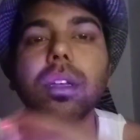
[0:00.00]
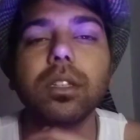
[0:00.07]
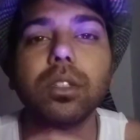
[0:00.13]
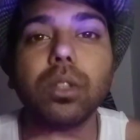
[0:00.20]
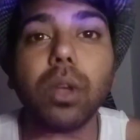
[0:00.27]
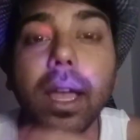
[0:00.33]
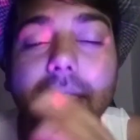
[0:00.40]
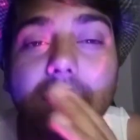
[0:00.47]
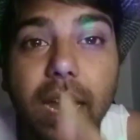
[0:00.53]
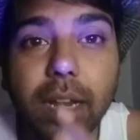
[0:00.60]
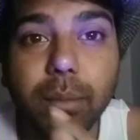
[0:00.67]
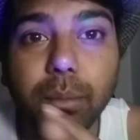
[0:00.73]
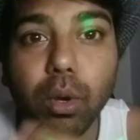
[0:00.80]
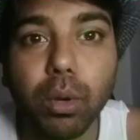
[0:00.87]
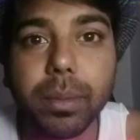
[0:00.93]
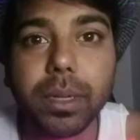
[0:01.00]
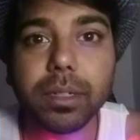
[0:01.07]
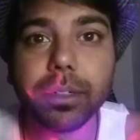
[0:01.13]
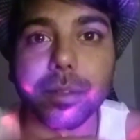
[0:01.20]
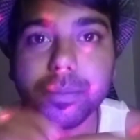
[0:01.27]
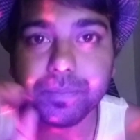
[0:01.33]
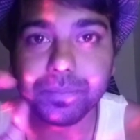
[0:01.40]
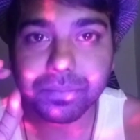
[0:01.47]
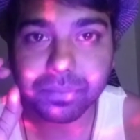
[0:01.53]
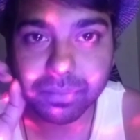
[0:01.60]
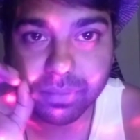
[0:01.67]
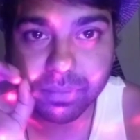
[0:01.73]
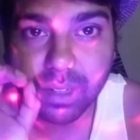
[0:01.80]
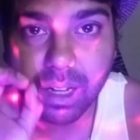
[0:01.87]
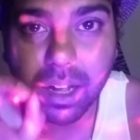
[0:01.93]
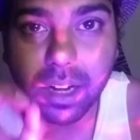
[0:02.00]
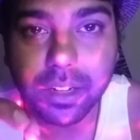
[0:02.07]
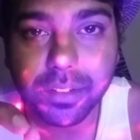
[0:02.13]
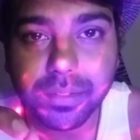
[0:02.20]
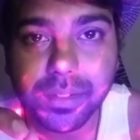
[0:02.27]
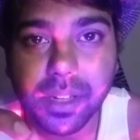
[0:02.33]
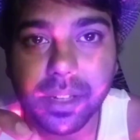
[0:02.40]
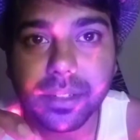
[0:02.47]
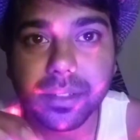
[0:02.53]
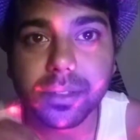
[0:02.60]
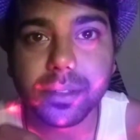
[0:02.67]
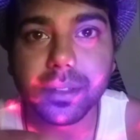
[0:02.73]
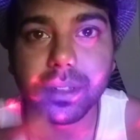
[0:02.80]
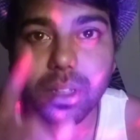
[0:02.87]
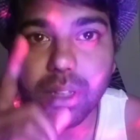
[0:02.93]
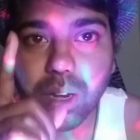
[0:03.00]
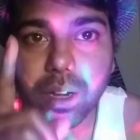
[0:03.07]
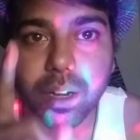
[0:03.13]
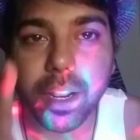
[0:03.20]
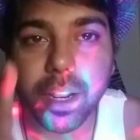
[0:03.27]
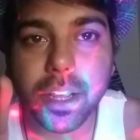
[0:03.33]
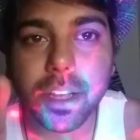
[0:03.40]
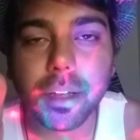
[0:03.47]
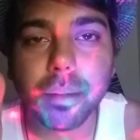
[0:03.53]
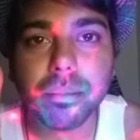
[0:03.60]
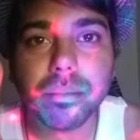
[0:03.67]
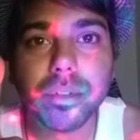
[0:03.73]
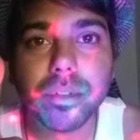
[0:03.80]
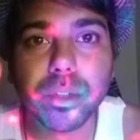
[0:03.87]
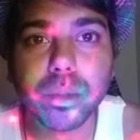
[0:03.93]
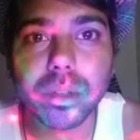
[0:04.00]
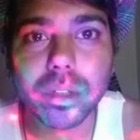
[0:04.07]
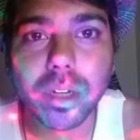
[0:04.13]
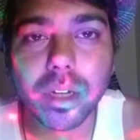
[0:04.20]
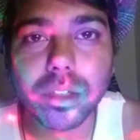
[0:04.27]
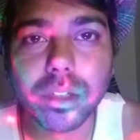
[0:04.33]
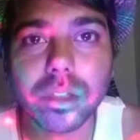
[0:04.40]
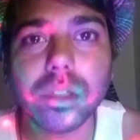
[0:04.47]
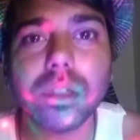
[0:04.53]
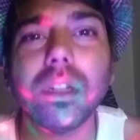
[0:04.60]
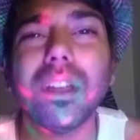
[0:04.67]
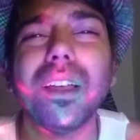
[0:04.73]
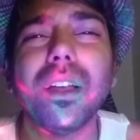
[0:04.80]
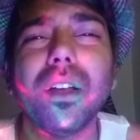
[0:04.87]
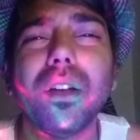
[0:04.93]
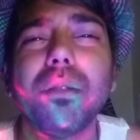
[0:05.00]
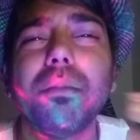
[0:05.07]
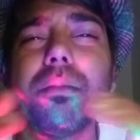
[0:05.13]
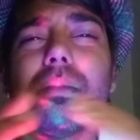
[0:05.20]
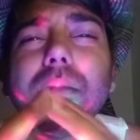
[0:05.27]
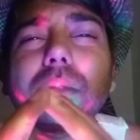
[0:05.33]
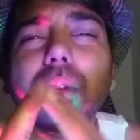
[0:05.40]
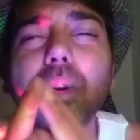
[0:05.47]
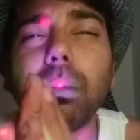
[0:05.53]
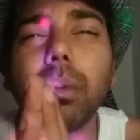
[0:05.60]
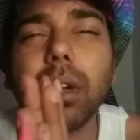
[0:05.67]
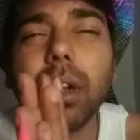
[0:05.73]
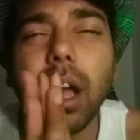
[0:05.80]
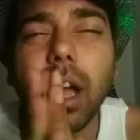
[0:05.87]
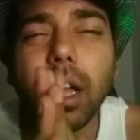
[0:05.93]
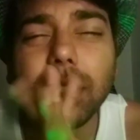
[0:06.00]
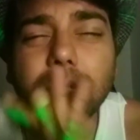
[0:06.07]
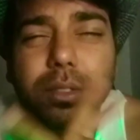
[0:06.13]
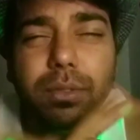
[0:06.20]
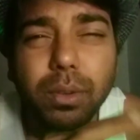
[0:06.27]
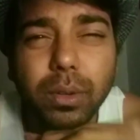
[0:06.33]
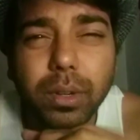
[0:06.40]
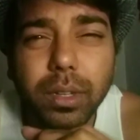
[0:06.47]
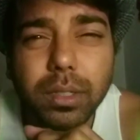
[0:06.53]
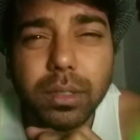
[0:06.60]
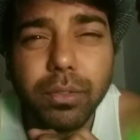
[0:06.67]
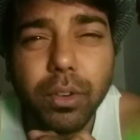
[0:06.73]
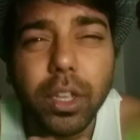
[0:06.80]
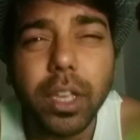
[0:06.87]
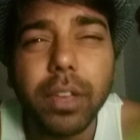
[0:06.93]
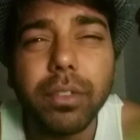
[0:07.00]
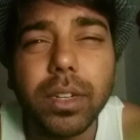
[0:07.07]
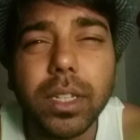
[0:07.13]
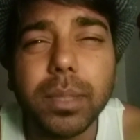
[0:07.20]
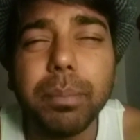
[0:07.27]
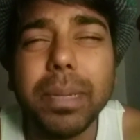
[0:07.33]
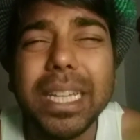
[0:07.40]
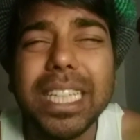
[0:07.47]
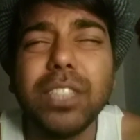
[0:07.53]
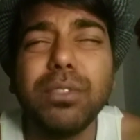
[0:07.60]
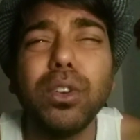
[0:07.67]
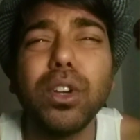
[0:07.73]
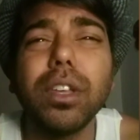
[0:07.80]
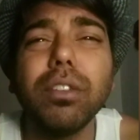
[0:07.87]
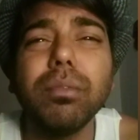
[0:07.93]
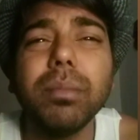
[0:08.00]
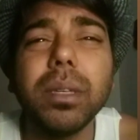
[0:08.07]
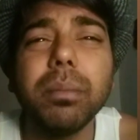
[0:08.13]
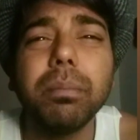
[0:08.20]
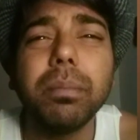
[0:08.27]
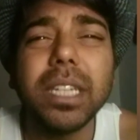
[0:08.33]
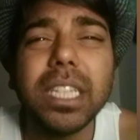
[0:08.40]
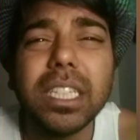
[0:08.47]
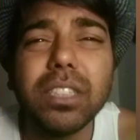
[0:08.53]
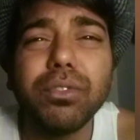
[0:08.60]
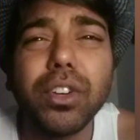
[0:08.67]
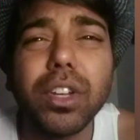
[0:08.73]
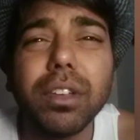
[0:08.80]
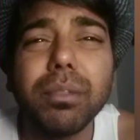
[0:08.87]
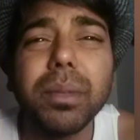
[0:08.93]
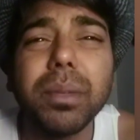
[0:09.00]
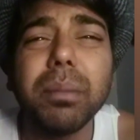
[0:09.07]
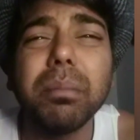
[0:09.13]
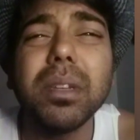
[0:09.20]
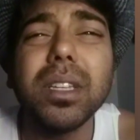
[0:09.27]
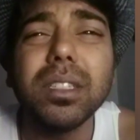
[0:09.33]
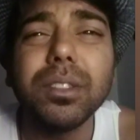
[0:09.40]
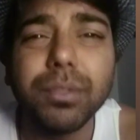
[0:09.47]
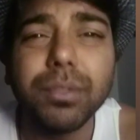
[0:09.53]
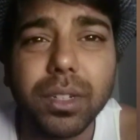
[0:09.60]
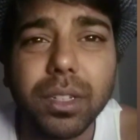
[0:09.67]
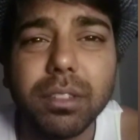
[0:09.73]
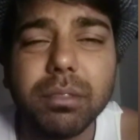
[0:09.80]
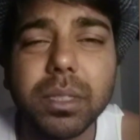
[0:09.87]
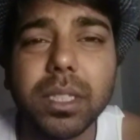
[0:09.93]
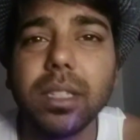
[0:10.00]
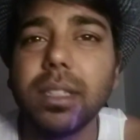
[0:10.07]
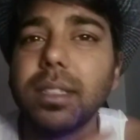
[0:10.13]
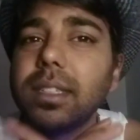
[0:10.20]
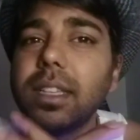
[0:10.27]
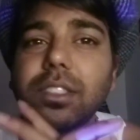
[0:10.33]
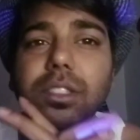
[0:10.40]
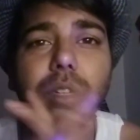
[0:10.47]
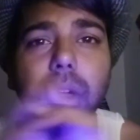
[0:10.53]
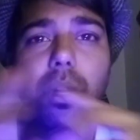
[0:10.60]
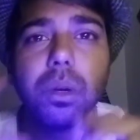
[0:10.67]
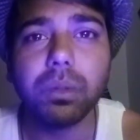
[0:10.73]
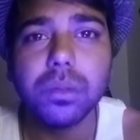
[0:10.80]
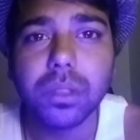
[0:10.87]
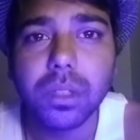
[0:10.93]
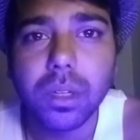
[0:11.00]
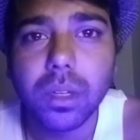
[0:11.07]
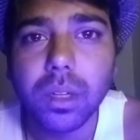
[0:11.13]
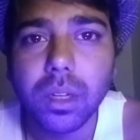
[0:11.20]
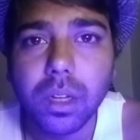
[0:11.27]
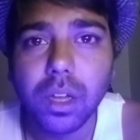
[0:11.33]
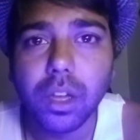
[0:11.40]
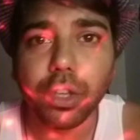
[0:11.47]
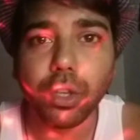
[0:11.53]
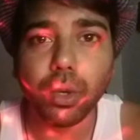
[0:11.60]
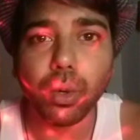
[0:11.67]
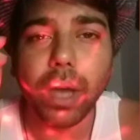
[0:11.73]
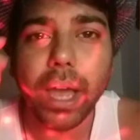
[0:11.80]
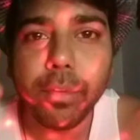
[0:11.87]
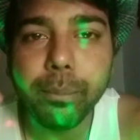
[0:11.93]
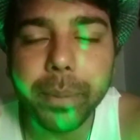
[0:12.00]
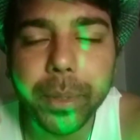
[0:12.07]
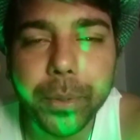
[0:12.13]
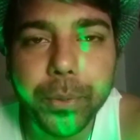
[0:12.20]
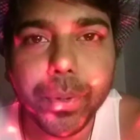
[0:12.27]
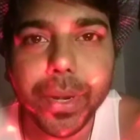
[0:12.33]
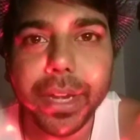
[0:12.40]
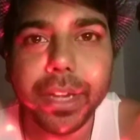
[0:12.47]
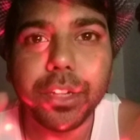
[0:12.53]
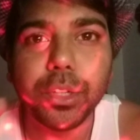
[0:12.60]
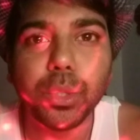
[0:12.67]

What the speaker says: So at that moment, the Caliph says, take him to the dungeon. Omar asks for his forgiveness. Please forgive me. Please forgive me. Please forgive me. He says, no. You have betrayed.